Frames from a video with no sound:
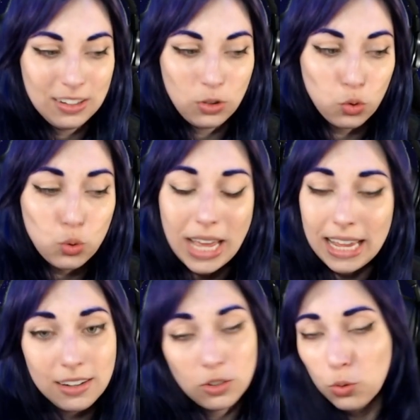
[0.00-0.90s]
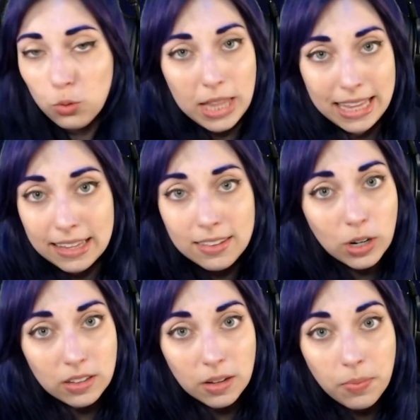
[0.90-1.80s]
Don't do that. Don't do that. That's
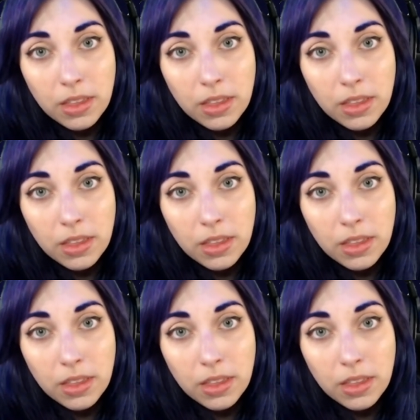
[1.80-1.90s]
crazy.